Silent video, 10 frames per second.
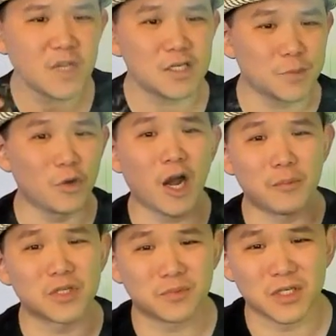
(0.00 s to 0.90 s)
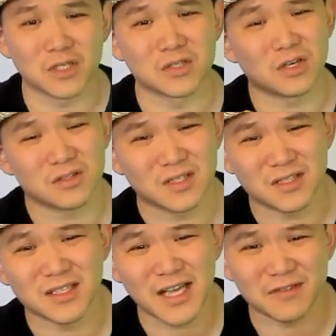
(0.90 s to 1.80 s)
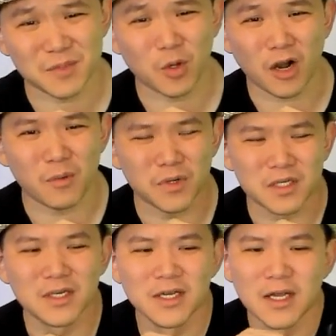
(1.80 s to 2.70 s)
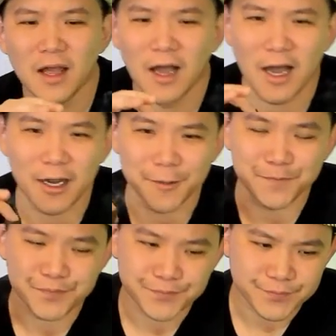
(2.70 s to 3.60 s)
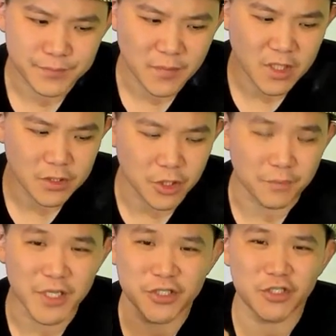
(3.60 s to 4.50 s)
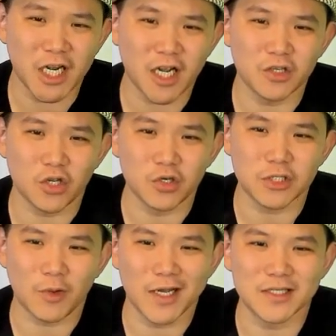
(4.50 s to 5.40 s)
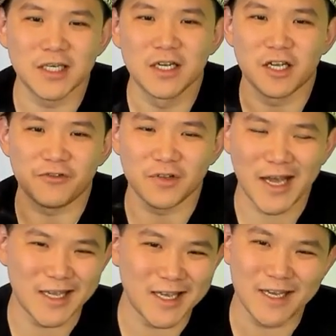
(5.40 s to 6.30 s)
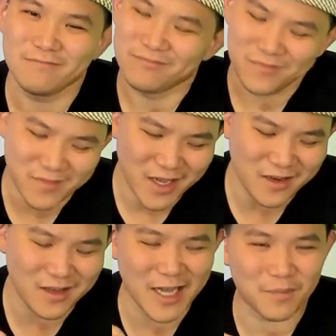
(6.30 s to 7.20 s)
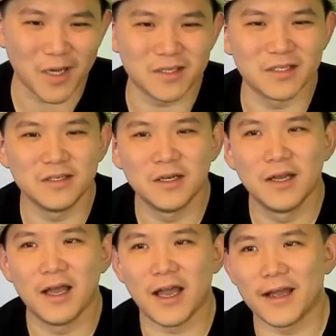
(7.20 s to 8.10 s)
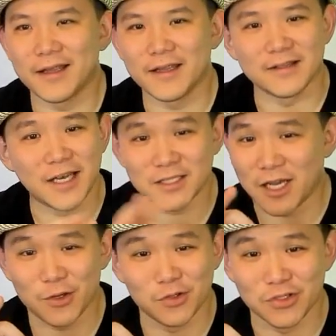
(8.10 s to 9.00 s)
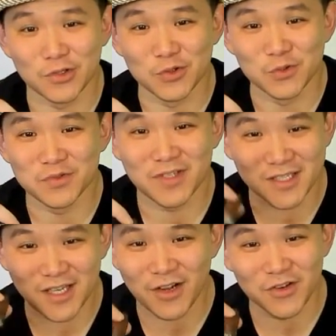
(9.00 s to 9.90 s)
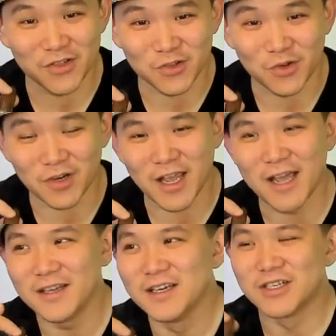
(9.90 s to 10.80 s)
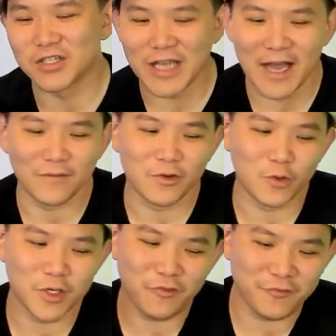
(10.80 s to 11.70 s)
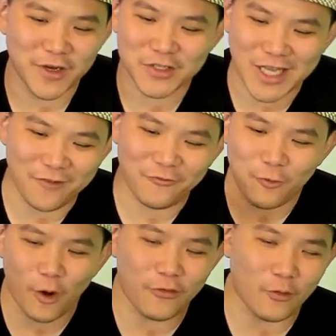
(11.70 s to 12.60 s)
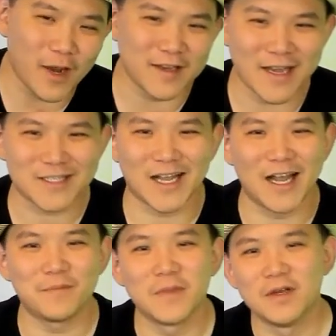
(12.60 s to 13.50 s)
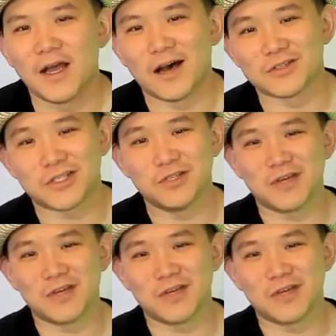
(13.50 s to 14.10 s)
Smoke output is pretty good though. It does have smoke output. Uh, so make sure to check out those ones. If you like it, hit the like button. And, and that's all you need to do. That's all you need to do. Okay? So yeah, we'll finish that fourth one next time. I'll see you